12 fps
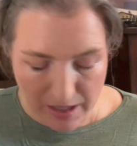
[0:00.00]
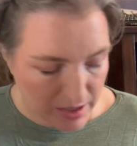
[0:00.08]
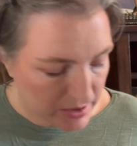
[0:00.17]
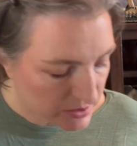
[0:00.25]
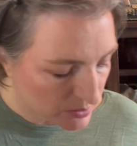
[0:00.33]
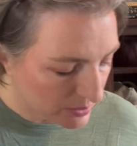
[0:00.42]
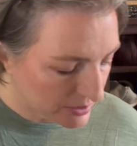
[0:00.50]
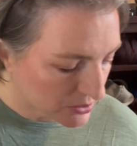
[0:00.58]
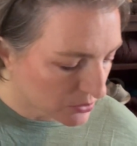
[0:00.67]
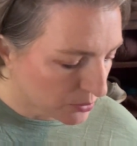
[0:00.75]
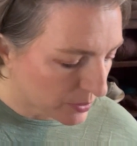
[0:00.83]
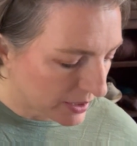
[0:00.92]
So let's
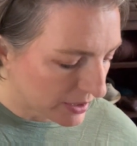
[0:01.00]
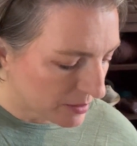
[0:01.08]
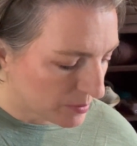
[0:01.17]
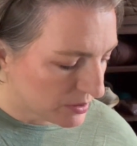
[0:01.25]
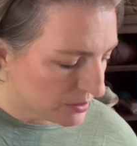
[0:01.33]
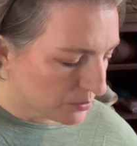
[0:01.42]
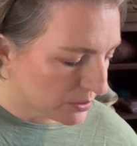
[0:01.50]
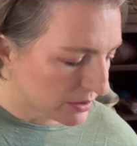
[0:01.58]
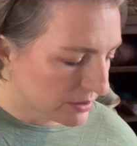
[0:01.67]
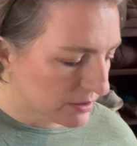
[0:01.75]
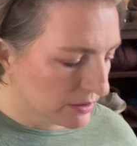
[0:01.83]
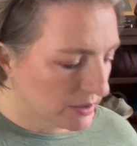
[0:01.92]
grab one
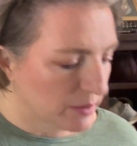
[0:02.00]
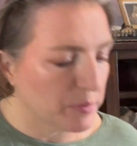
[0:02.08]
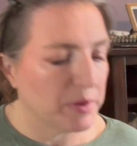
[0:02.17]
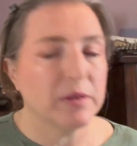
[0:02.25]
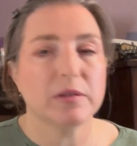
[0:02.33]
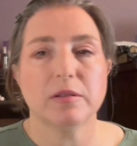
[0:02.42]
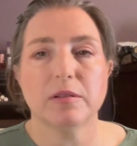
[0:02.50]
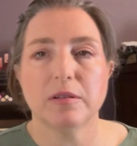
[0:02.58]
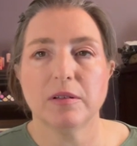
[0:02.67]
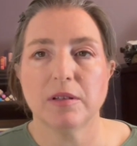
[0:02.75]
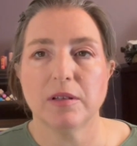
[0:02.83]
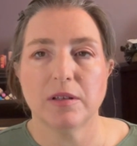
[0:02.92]
of the lip
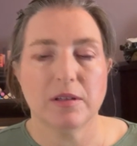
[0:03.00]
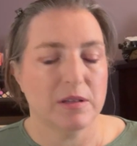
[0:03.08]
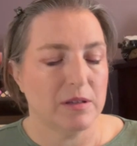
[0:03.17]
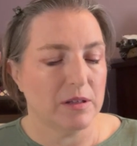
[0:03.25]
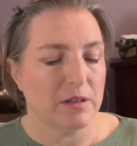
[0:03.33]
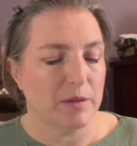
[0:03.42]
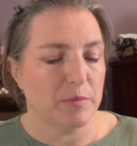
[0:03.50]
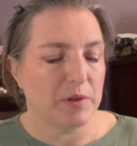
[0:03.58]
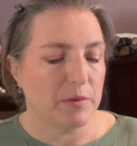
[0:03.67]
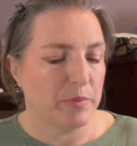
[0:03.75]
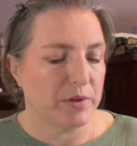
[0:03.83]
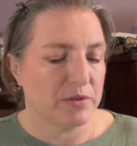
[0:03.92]

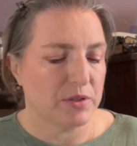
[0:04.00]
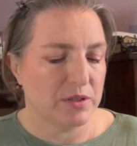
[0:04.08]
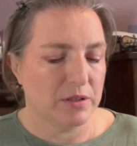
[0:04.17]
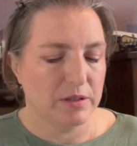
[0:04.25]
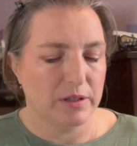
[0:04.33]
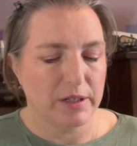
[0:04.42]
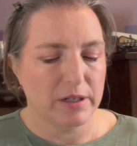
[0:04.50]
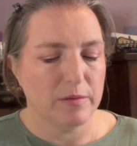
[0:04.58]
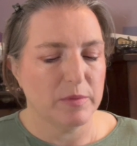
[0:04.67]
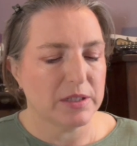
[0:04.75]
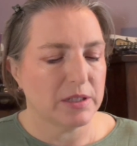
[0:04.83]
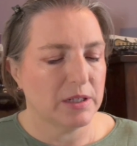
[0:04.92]
plumpers.
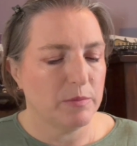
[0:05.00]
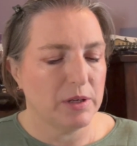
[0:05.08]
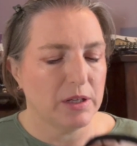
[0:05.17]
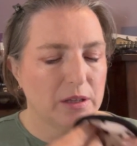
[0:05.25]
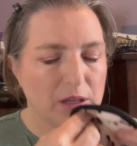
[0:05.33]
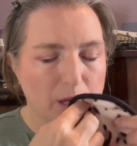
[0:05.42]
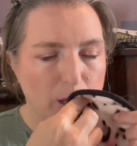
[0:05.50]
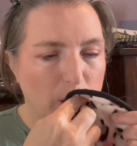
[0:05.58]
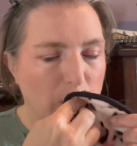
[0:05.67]
It's going to be in the